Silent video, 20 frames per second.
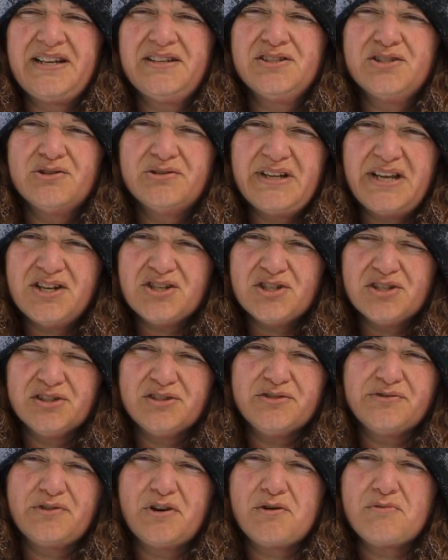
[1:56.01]
and
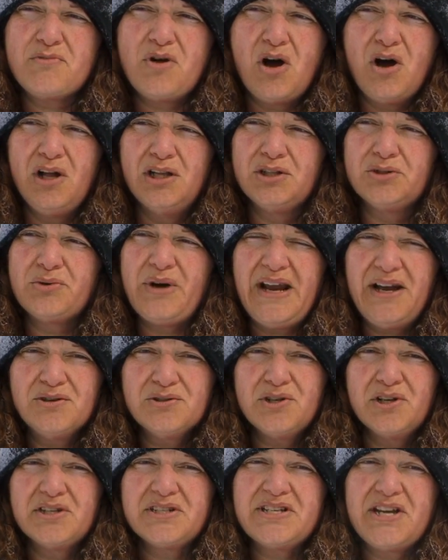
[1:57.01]
donations from all
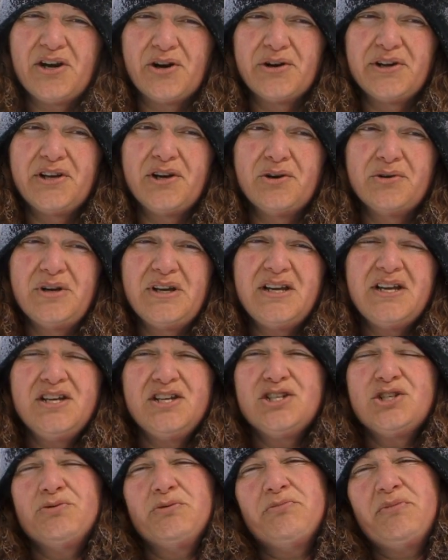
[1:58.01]
around Ontario,
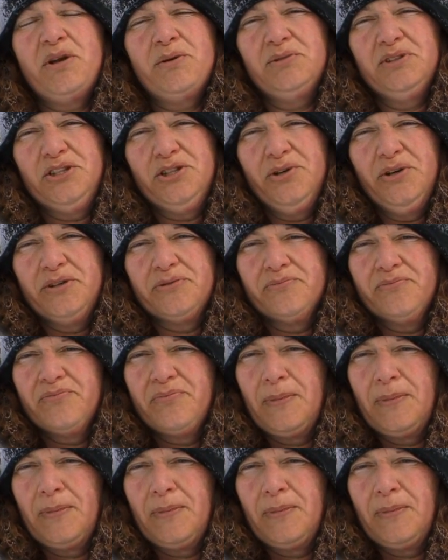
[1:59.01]
she wouldn't be able to do it.